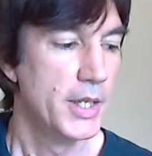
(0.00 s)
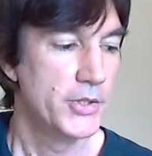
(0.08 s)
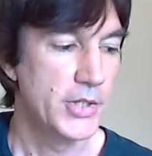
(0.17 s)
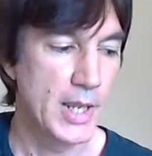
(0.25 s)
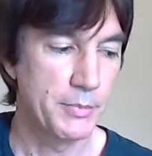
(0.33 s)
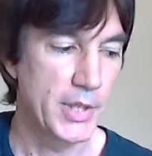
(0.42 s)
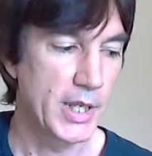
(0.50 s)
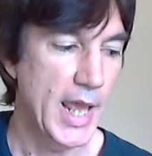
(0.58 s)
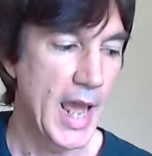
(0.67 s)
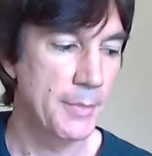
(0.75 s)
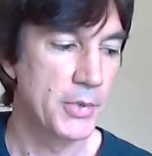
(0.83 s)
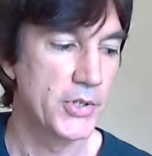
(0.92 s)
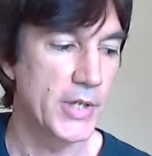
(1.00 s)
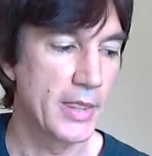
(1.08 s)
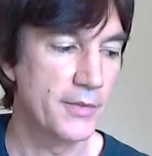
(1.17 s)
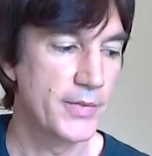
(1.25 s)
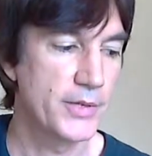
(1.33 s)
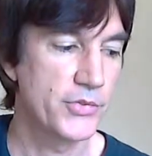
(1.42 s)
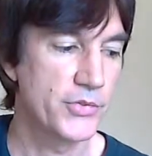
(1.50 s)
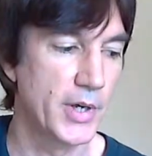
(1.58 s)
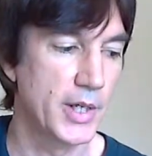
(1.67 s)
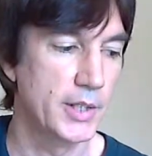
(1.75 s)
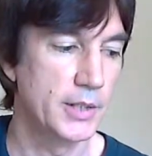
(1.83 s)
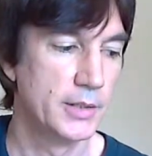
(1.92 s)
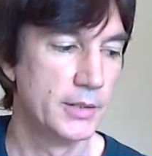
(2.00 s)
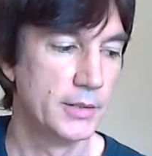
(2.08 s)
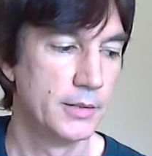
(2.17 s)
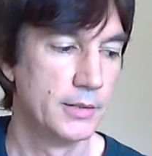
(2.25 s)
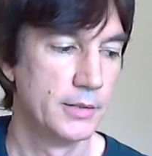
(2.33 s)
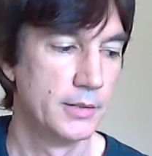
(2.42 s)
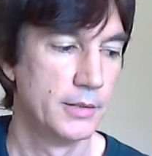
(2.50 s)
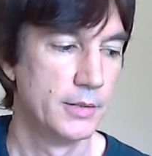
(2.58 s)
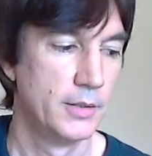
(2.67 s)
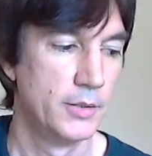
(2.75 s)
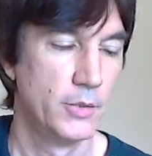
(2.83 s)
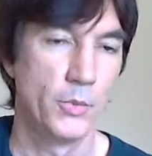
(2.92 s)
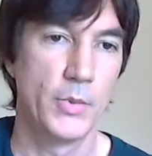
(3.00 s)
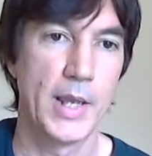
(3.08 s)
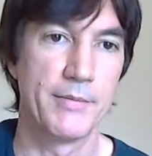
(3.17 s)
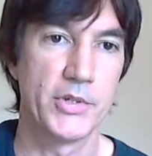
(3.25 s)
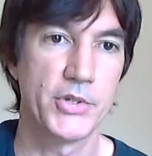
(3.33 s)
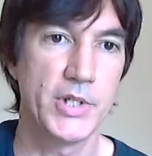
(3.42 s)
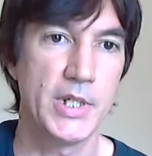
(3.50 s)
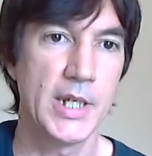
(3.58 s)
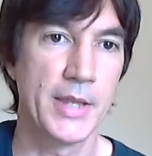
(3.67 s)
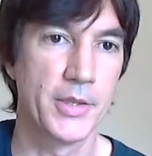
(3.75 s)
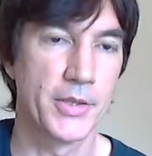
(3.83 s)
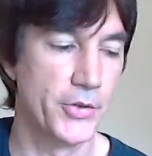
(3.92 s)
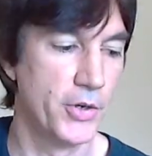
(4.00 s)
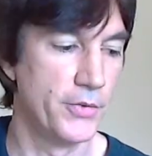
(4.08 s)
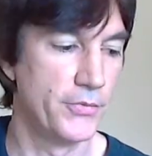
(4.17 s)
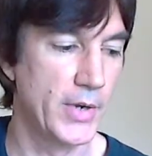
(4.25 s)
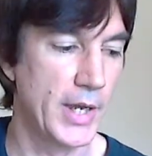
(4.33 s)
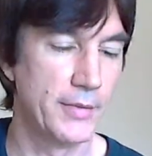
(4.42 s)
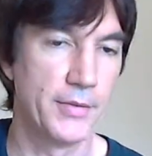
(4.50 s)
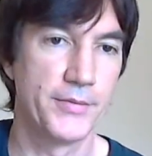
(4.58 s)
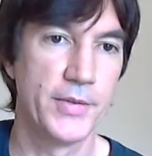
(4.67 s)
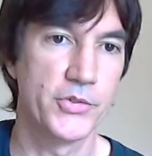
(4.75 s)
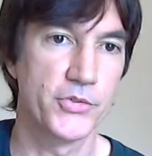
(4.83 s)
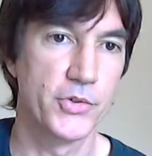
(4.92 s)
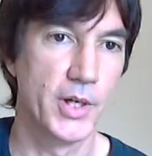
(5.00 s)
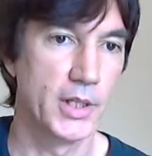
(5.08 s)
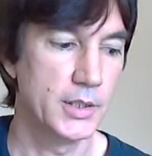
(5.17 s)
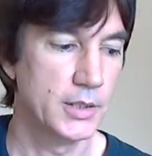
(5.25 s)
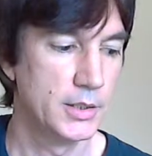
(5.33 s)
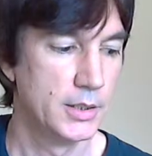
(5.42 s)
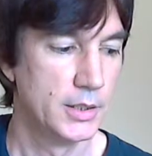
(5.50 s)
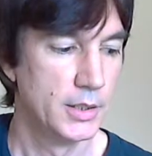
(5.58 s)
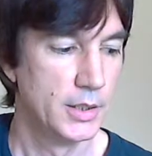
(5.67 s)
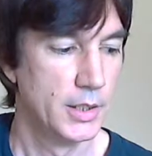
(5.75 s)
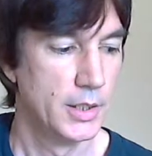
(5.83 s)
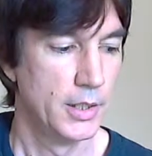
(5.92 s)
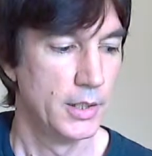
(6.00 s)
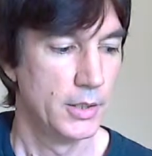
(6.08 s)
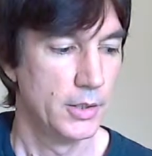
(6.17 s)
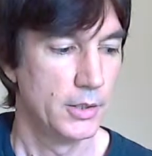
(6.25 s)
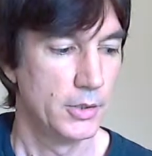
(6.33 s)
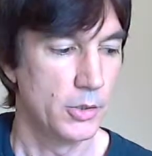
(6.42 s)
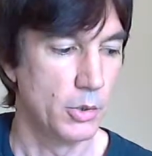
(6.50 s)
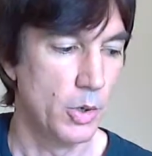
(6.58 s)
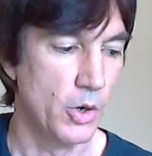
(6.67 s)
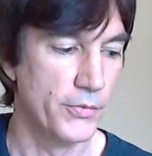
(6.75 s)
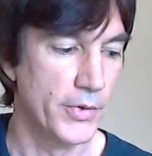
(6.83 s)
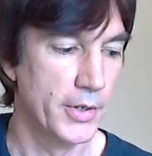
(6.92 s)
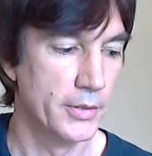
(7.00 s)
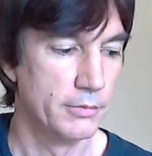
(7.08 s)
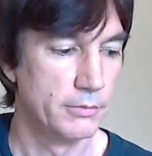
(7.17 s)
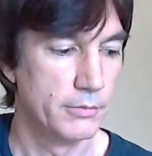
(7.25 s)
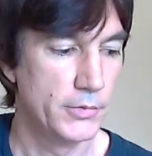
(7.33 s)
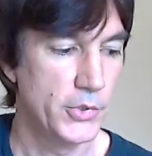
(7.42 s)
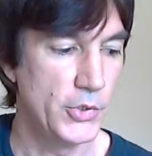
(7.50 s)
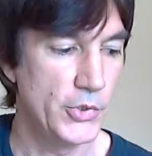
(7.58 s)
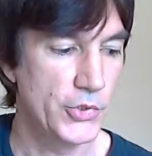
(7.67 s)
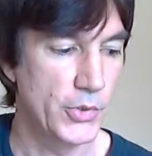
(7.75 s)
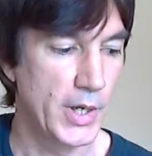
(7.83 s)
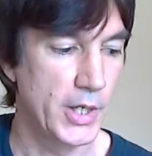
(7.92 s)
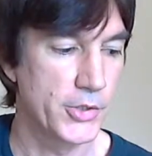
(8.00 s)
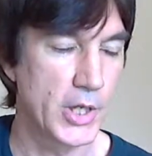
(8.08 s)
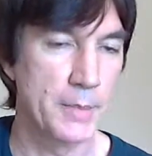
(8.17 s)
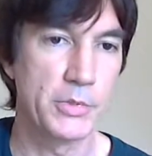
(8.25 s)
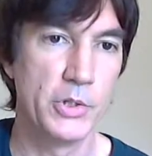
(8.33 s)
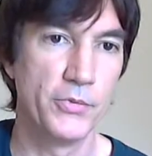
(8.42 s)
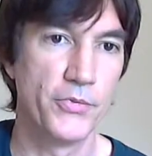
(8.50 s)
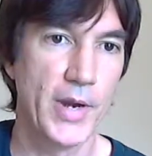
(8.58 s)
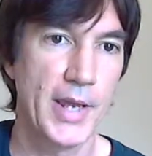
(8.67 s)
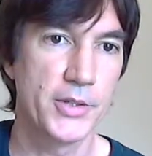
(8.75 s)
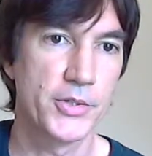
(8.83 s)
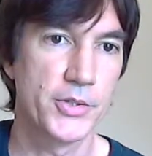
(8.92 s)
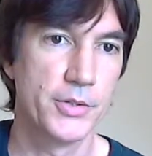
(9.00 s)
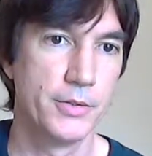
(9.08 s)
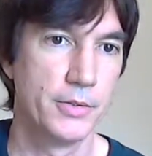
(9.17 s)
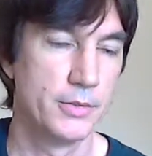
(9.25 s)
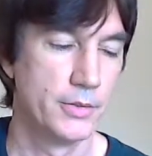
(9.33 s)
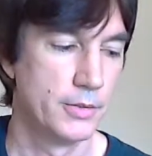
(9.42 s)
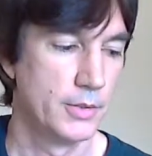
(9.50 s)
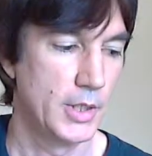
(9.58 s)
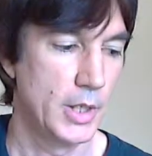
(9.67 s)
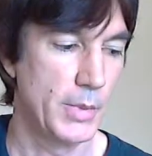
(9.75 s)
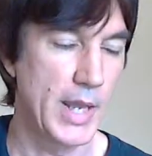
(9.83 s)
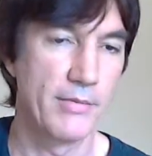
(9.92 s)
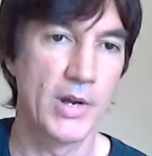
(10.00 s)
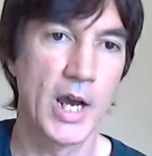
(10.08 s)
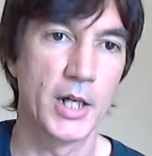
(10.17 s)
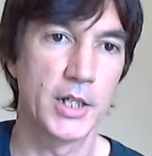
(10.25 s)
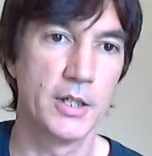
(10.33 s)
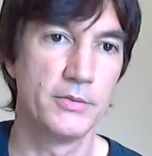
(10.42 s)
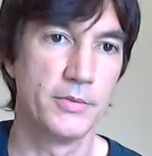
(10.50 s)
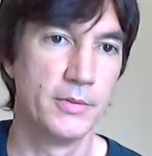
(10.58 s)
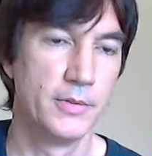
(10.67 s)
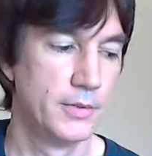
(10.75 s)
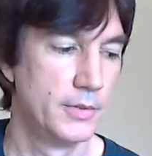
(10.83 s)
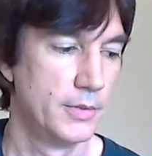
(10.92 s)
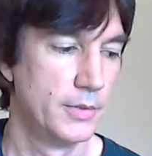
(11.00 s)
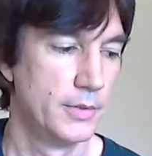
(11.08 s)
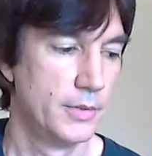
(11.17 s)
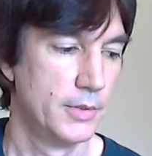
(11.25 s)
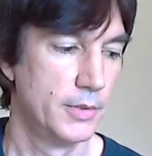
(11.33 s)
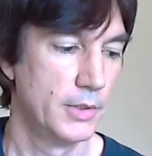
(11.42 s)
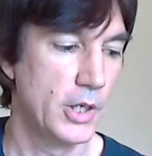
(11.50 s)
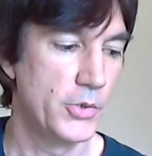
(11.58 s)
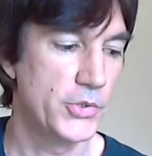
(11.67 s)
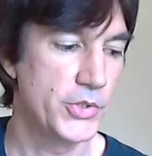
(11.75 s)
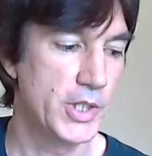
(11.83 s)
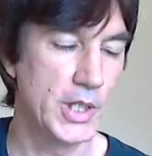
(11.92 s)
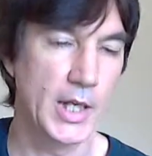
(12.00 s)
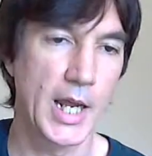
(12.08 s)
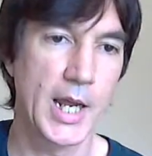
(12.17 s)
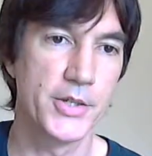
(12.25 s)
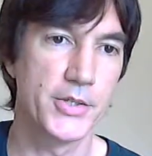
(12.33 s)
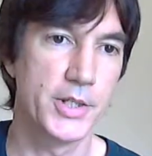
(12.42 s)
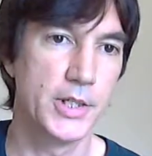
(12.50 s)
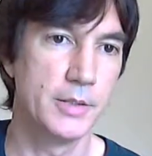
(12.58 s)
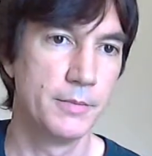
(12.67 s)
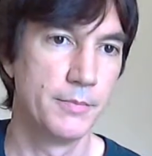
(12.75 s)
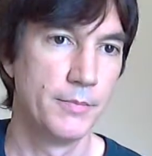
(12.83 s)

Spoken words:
Same thing happens on the 5th string. We have a C on the 3rd fret of the 5th string, go over 2 strings, up 2 frets, and we have an octave, low C and high C.